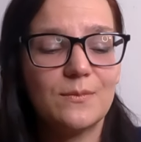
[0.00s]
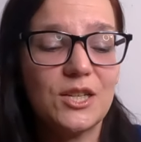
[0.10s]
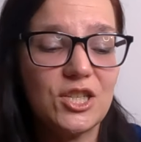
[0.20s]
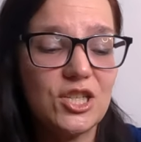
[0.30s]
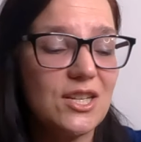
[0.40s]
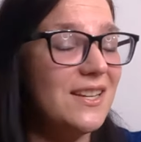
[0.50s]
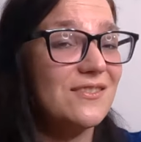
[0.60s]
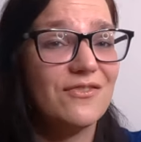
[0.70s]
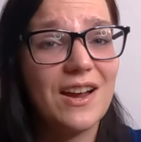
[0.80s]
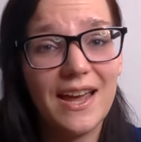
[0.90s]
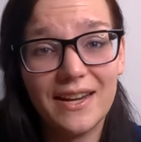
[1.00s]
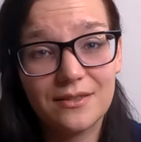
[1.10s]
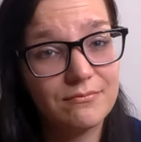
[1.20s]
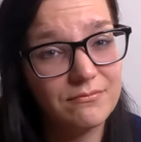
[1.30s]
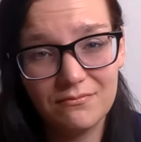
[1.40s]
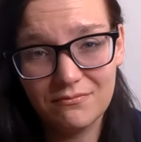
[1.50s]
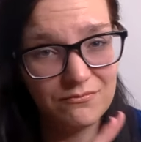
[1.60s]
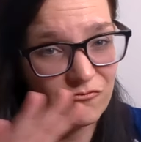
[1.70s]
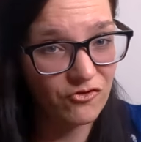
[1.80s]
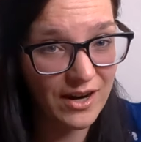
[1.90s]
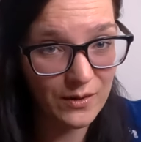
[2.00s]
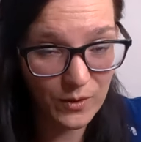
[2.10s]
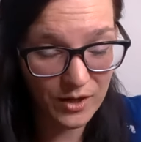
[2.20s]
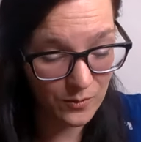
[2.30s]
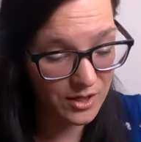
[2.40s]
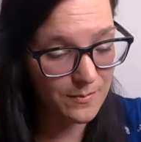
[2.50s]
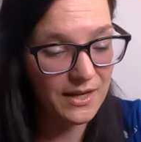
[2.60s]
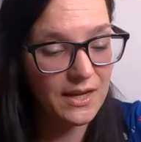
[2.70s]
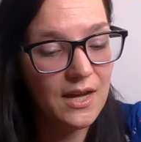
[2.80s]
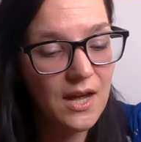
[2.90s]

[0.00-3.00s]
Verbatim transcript: which is right, right where I want to be